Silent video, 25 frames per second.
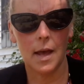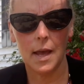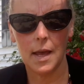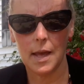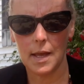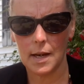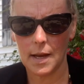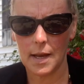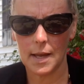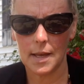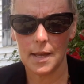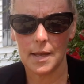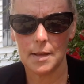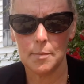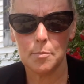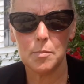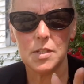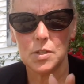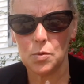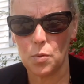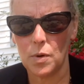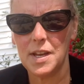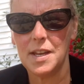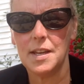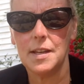And in
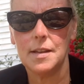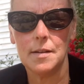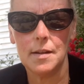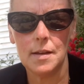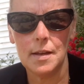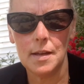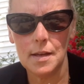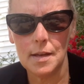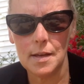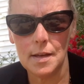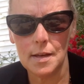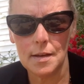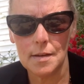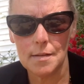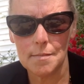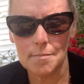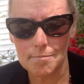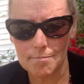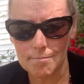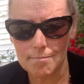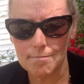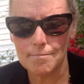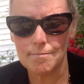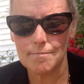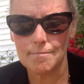between
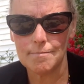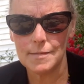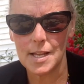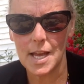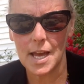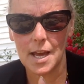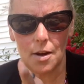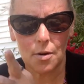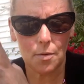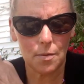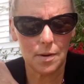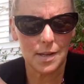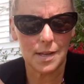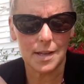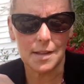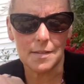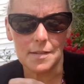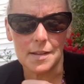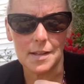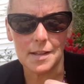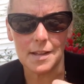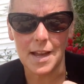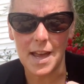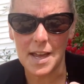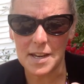now and
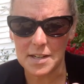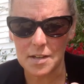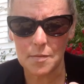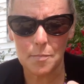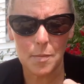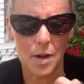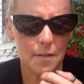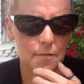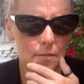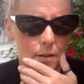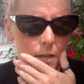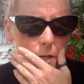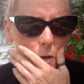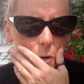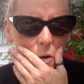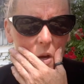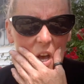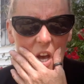the end of my video,